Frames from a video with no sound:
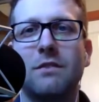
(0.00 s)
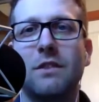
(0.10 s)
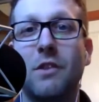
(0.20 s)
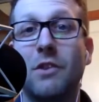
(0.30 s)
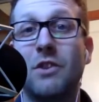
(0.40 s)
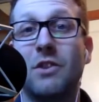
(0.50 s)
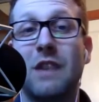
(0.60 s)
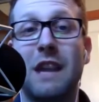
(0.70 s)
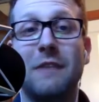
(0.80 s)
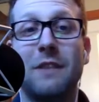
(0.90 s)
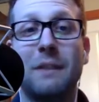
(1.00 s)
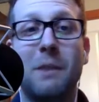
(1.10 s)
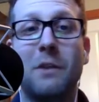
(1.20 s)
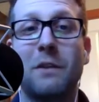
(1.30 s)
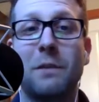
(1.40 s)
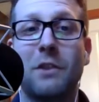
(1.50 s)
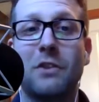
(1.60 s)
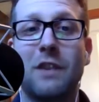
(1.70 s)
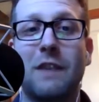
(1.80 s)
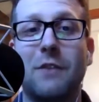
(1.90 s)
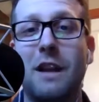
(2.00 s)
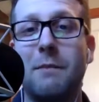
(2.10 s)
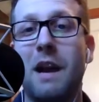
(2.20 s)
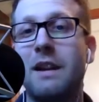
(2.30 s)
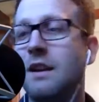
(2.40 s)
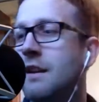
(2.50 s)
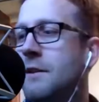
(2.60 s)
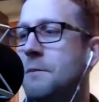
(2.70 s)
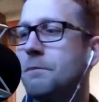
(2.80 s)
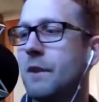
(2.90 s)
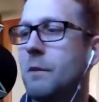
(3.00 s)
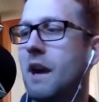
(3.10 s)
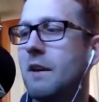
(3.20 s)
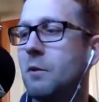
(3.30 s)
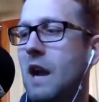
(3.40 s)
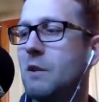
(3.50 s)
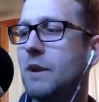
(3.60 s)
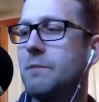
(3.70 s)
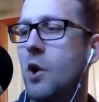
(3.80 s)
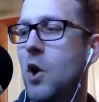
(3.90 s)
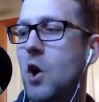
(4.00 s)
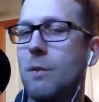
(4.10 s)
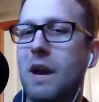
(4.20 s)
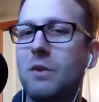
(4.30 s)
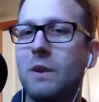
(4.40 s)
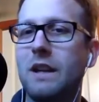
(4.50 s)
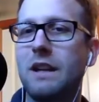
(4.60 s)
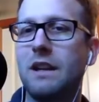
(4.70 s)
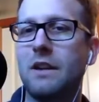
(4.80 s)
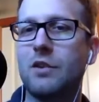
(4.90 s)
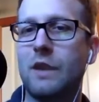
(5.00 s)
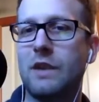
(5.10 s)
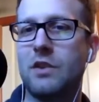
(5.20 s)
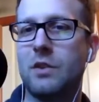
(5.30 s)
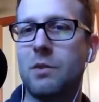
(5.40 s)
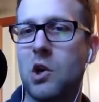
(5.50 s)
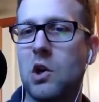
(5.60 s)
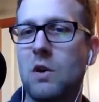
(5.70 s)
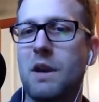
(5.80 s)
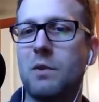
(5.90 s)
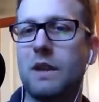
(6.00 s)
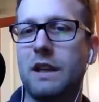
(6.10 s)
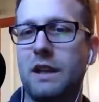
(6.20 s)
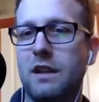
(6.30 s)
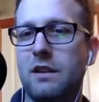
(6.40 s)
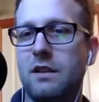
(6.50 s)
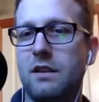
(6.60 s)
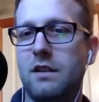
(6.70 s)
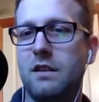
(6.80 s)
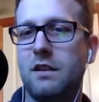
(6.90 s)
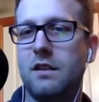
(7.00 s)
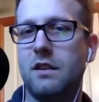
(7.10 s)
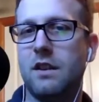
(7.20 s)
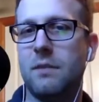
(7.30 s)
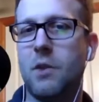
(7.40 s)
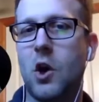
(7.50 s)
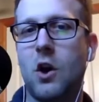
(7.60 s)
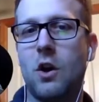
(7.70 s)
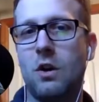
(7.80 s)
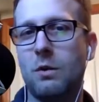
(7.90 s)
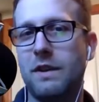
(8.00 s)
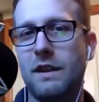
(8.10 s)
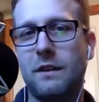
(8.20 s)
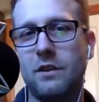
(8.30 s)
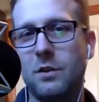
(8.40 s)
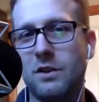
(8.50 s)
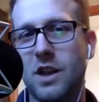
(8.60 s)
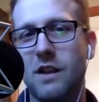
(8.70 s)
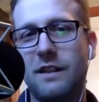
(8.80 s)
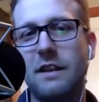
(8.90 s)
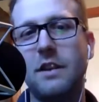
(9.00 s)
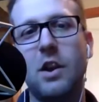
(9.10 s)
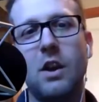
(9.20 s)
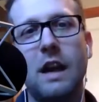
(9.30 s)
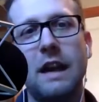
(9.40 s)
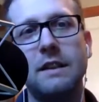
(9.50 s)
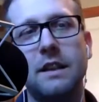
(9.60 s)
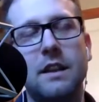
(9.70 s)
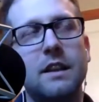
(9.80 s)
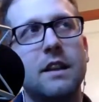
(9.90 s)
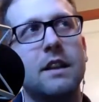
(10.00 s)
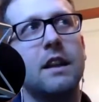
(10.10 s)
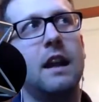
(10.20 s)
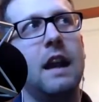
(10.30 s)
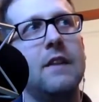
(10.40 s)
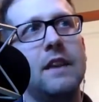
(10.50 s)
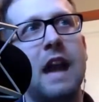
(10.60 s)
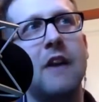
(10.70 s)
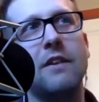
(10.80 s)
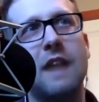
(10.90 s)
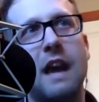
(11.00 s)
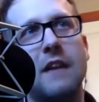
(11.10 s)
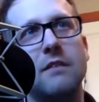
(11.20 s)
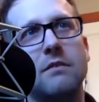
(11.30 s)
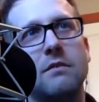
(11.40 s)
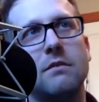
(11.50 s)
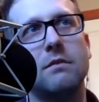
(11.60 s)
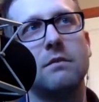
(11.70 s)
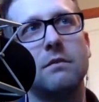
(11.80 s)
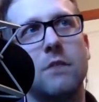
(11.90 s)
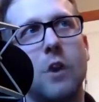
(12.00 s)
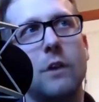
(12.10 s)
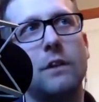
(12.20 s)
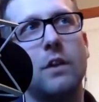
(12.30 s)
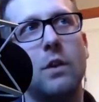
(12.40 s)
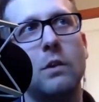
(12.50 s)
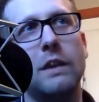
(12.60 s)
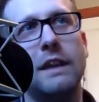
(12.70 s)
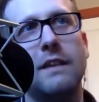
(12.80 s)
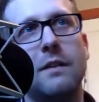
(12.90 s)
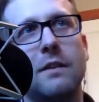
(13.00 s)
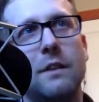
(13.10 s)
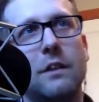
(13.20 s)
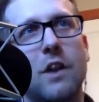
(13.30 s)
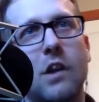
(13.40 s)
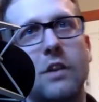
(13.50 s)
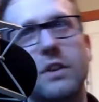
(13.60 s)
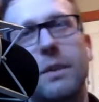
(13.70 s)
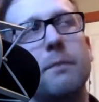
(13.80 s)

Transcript: devotional life, like my own spiritual life, right? Am I, am I, when I read Paul, am I reading a traditional Paul? Am I reading a Paul within his Jewish context, you know? And, and then how does that also lean into the scholarship